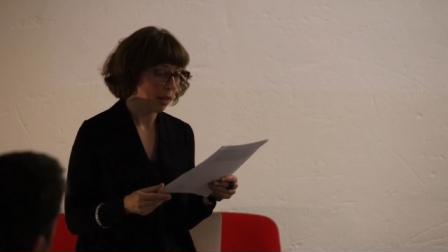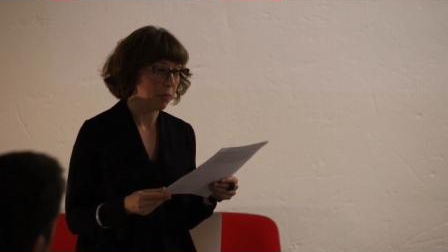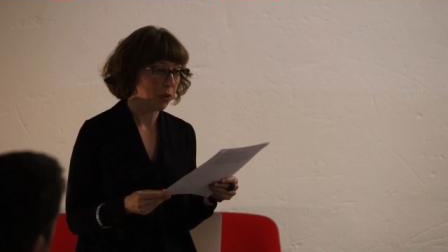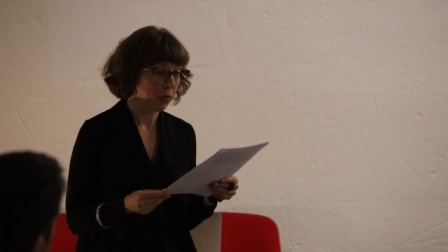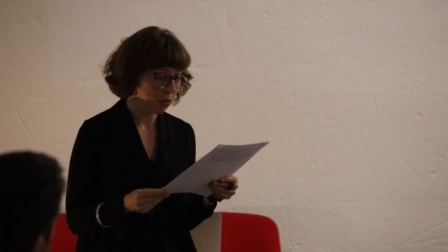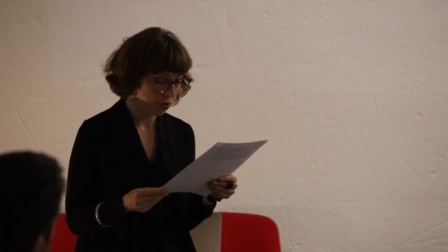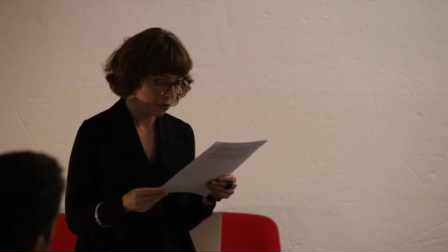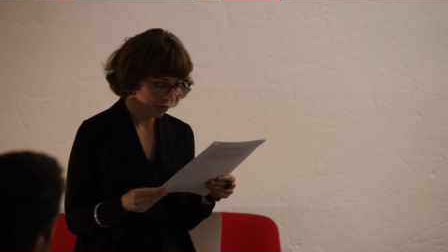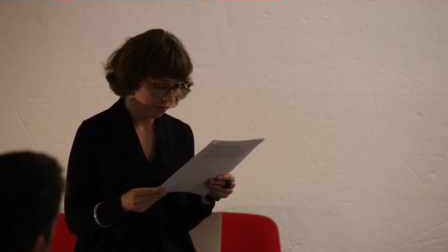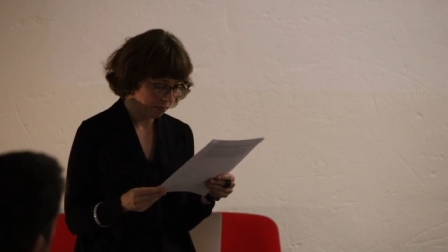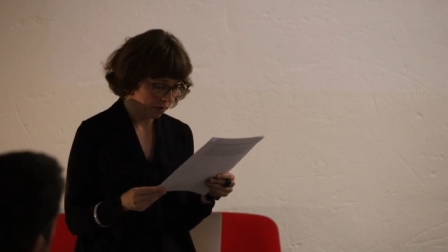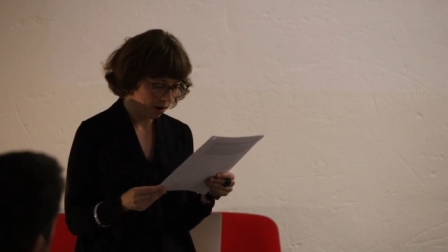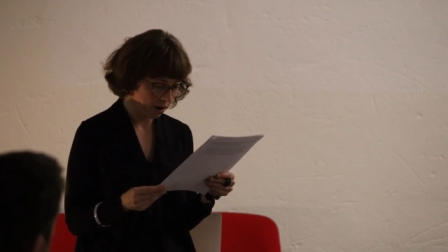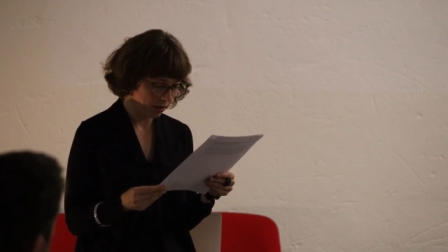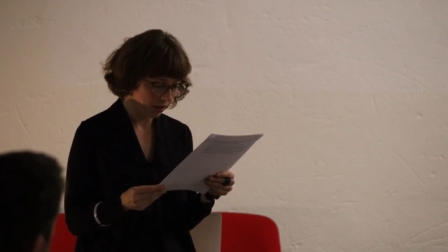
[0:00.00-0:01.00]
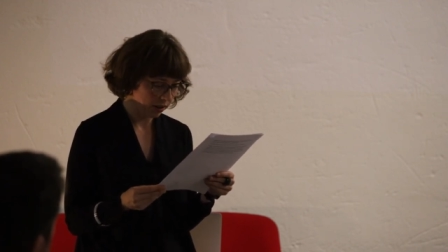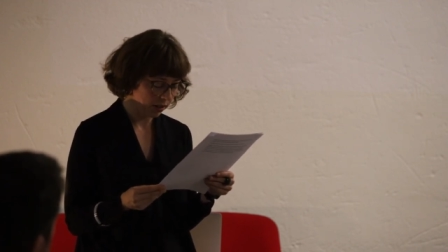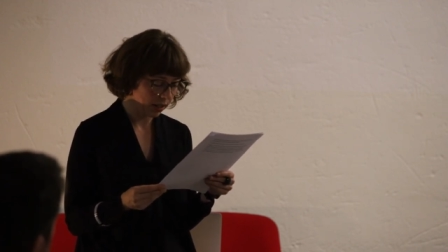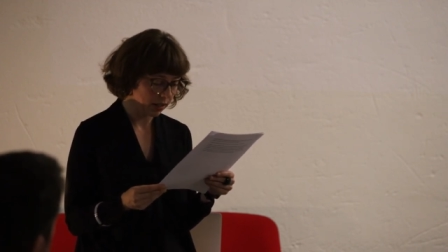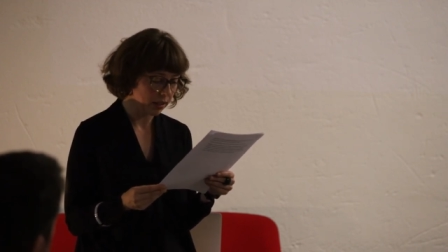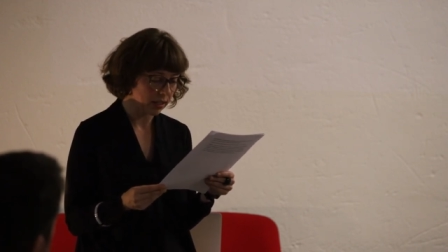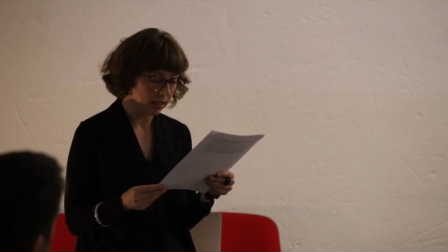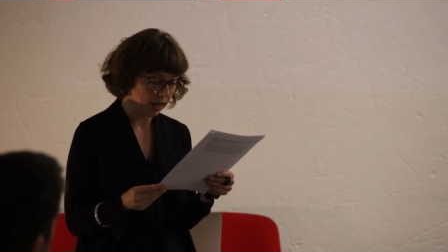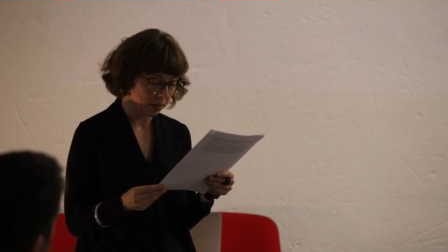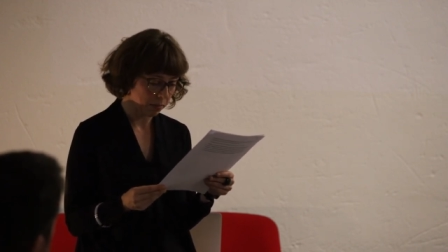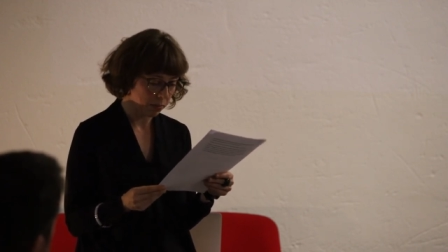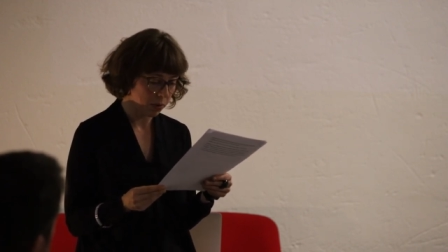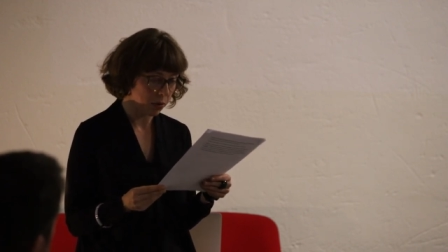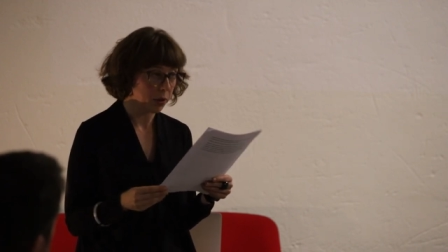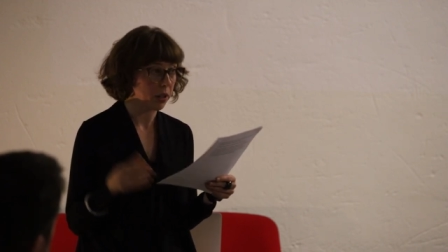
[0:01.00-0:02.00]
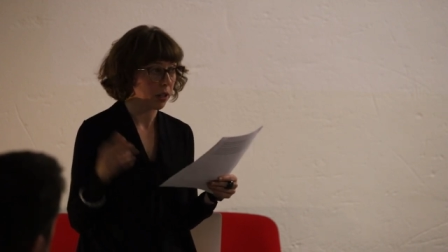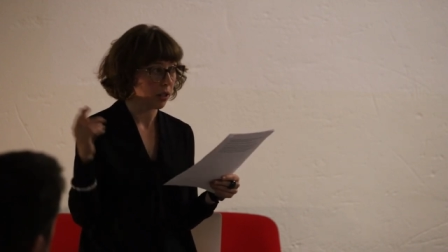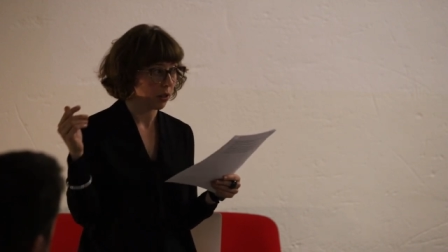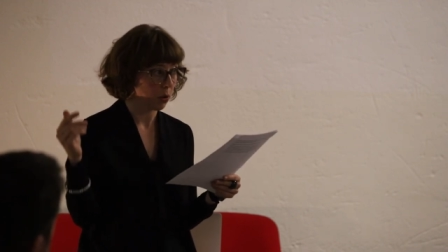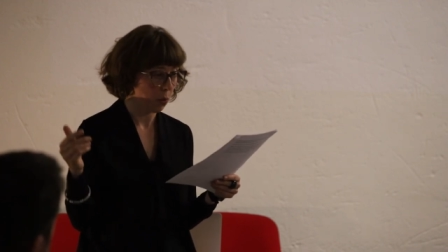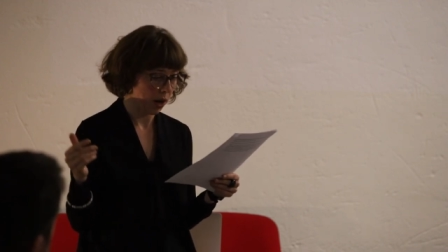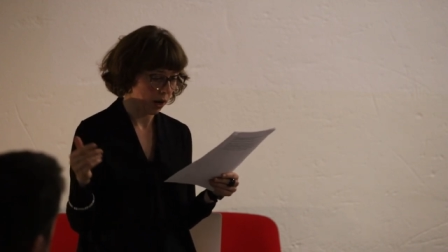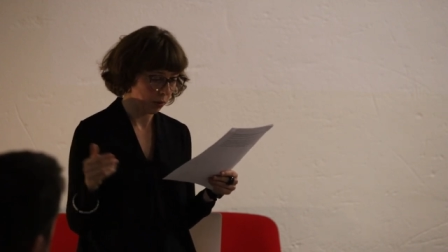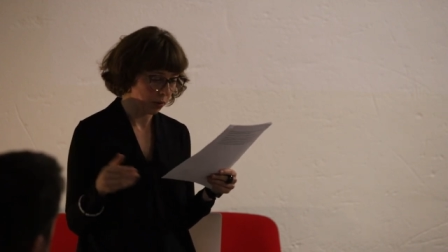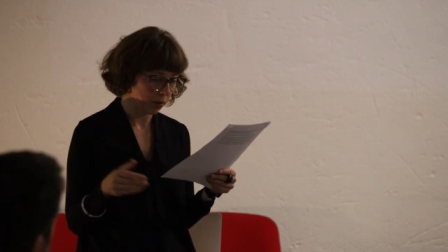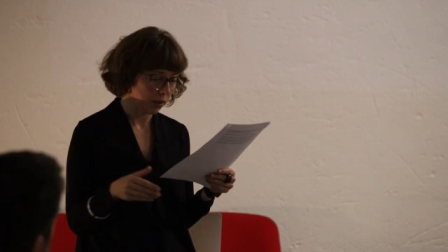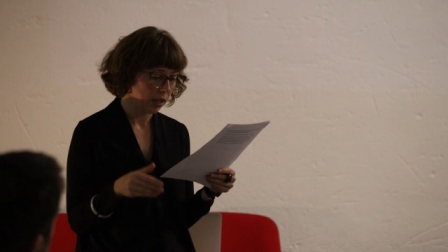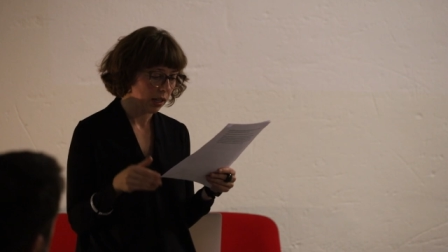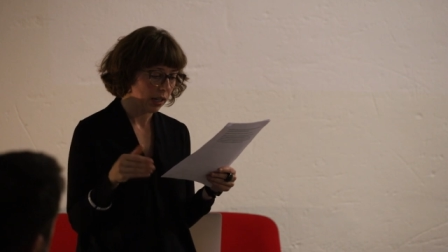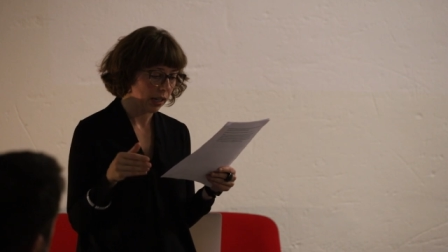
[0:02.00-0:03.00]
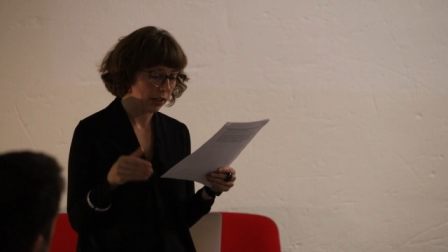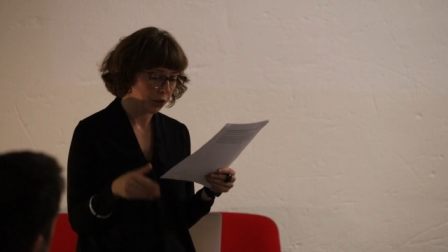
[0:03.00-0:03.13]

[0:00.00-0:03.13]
Sam Thorne remarks in the same book quotes,